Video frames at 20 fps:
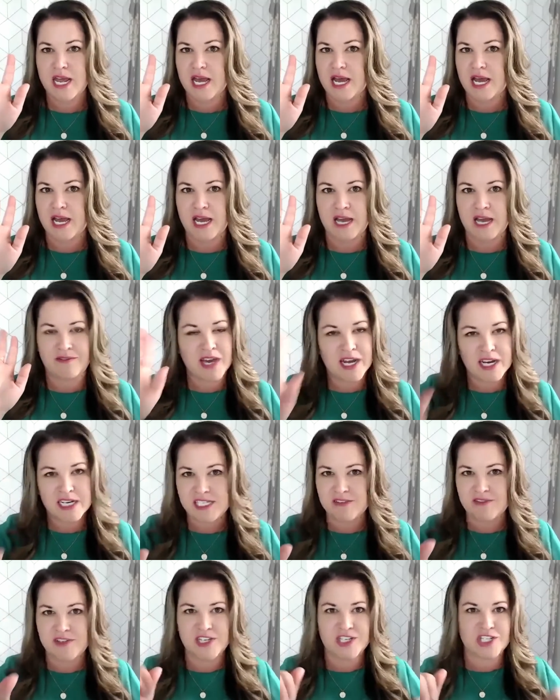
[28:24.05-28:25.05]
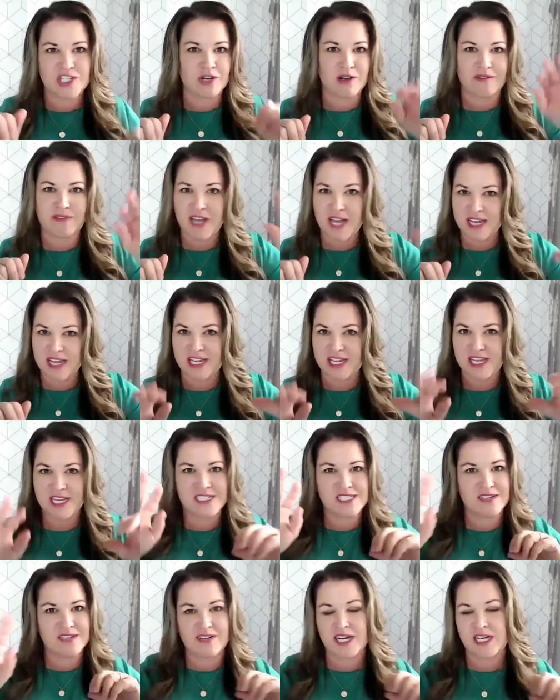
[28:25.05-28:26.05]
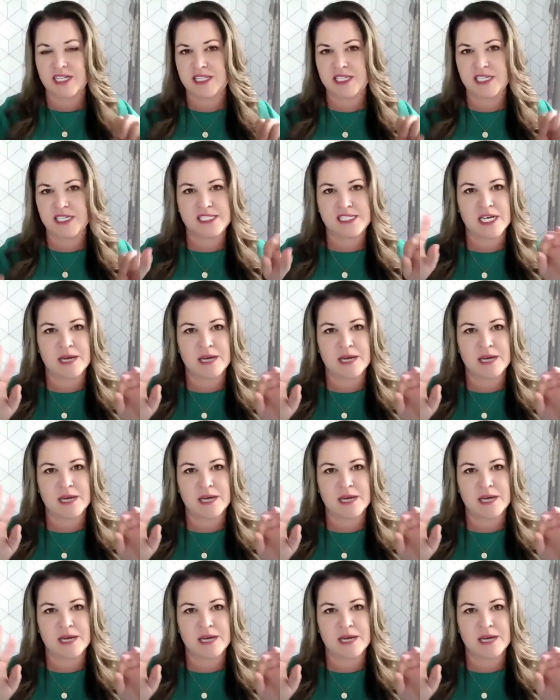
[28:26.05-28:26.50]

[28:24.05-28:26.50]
I've got a TV show. I've got kids. I've got this.